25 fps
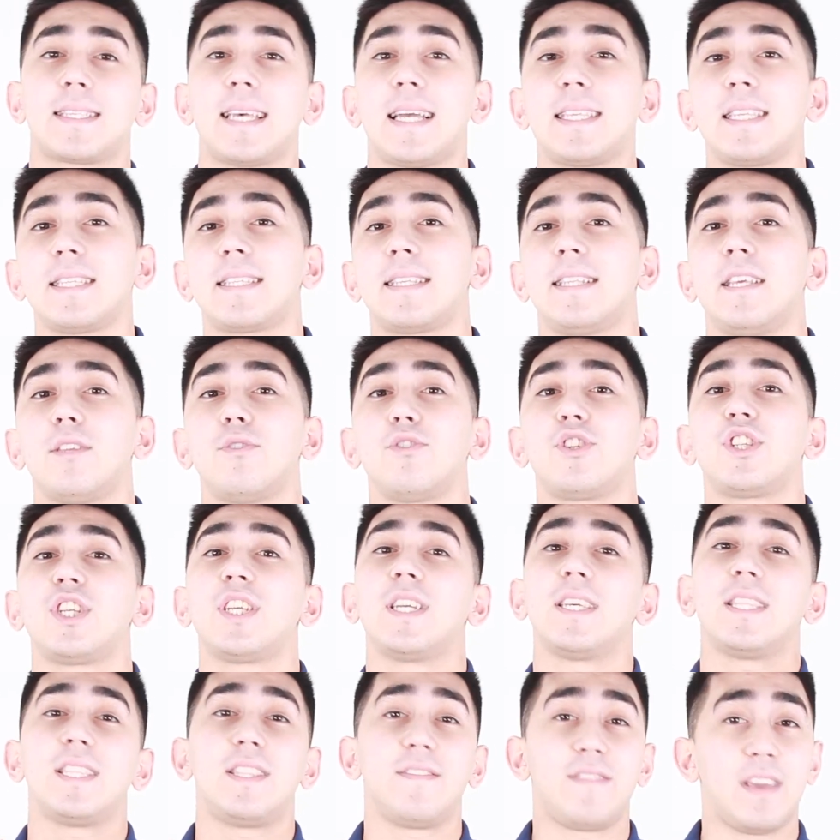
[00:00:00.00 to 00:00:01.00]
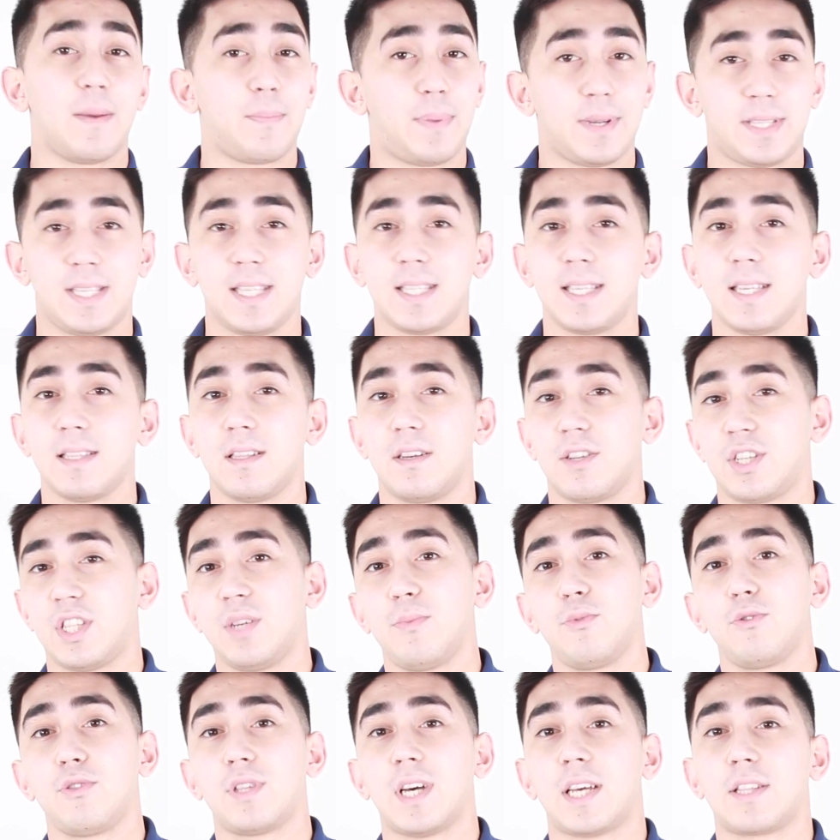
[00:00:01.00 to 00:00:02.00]
By the way, the next 2
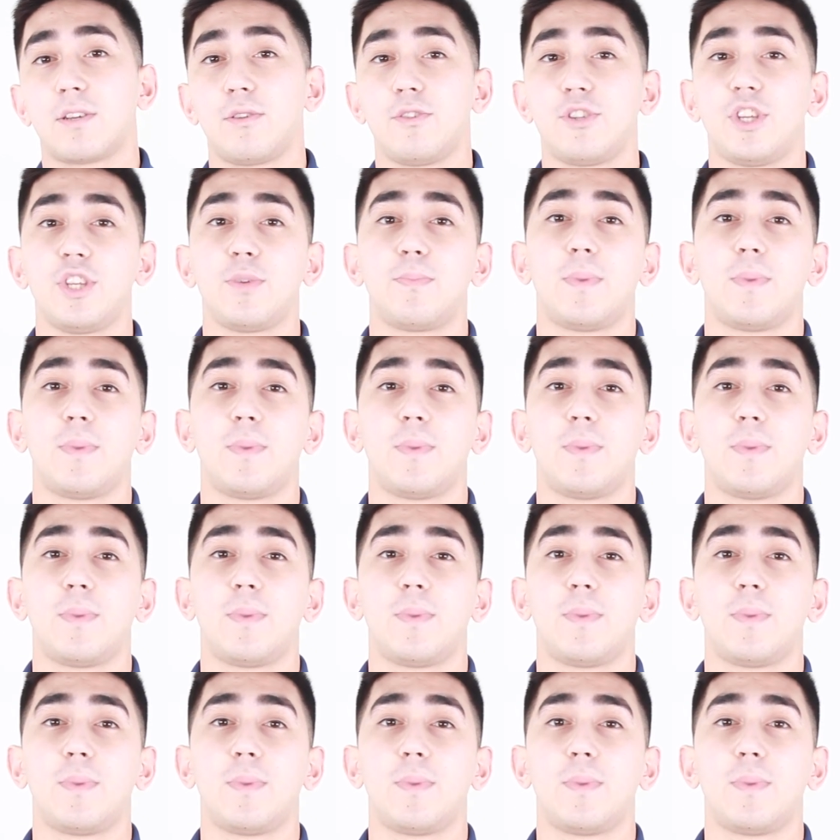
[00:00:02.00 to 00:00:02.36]
positions will have